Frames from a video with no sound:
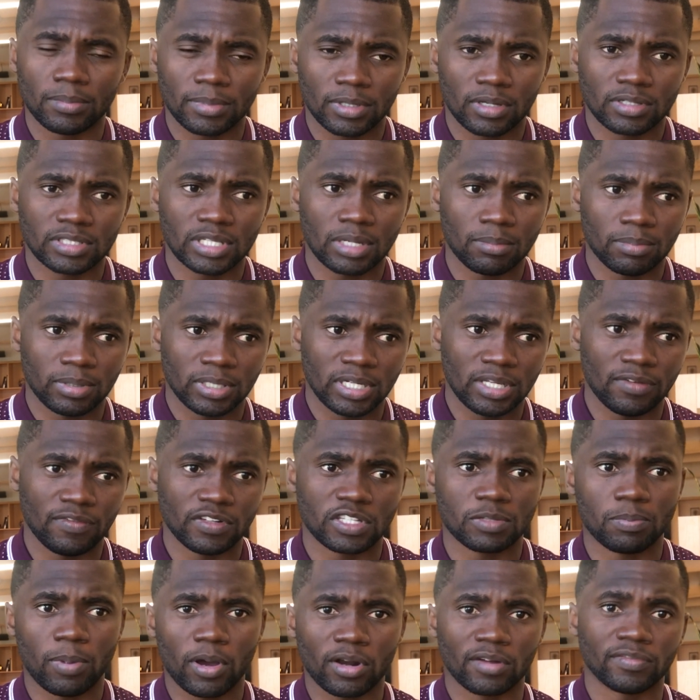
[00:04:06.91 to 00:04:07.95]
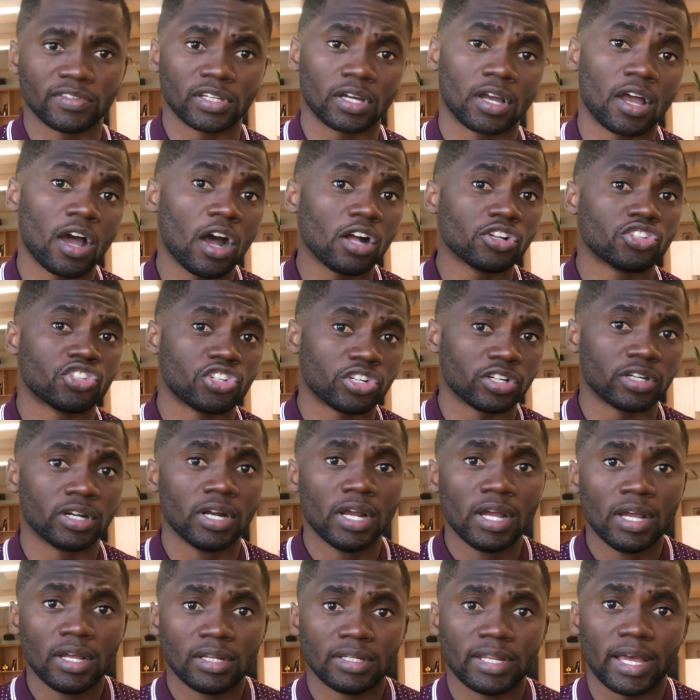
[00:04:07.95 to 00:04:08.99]
because I believe it's part of the culture
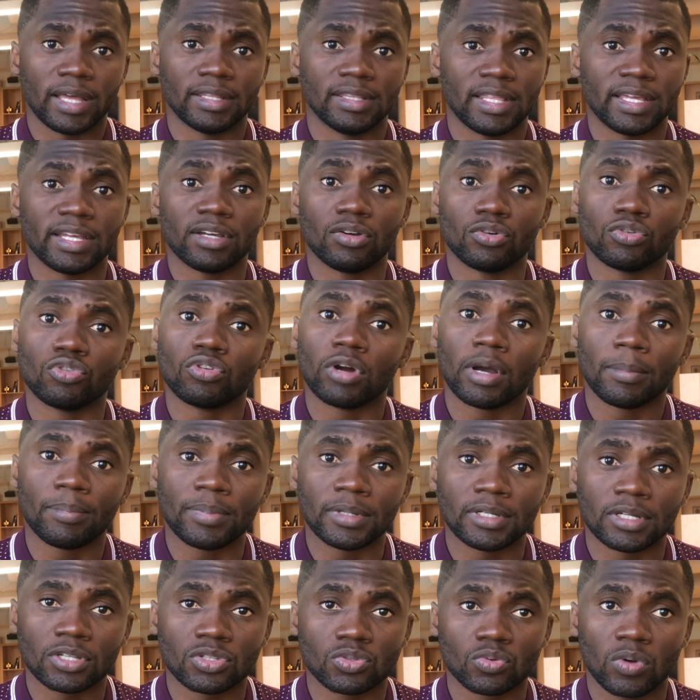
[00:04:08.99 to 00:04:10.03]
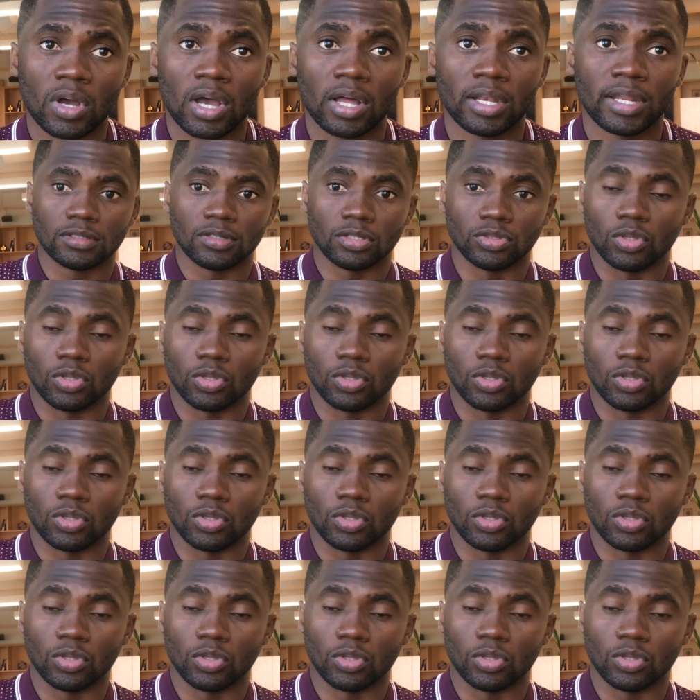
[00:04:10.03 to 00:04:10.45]
that they grew up in as well.